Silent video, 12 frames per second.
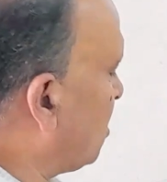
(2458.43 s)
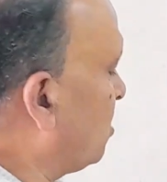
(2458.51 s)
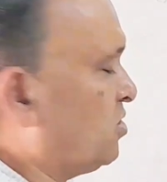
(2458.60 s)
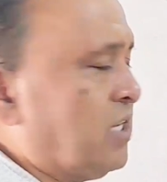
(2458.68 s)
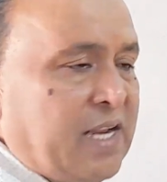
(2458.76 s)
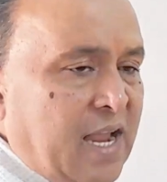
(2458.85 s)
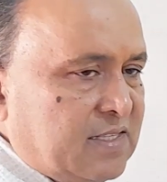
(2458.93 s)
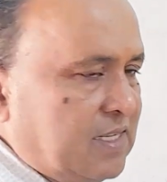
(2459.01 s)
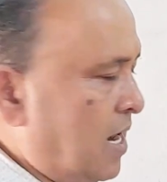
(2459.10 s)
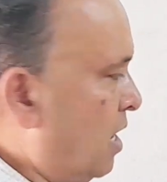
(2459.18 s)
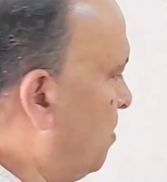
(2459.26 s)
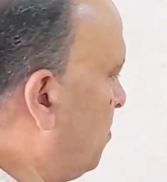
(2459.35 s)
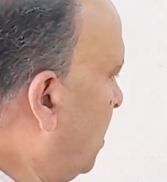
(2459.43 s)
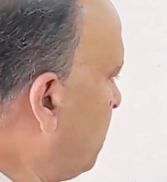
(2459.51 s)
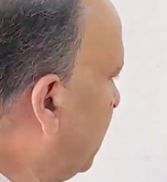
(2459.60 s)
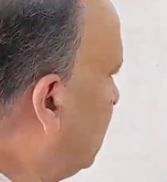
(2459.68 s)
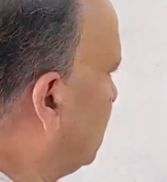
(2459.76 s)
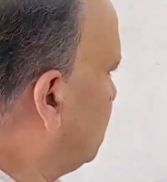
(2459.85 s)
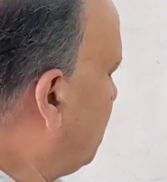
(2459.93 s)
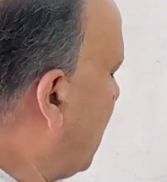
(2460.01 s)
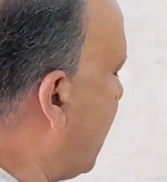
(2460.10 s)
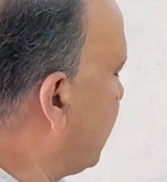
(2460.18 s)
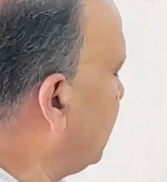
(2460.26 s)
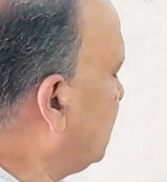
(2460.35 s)
also irrational number because
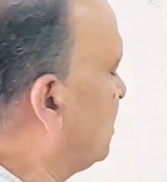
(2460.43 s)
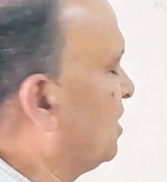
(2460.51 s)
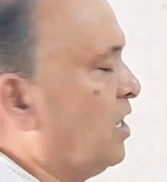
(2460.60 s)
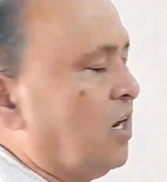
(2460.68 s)
pi is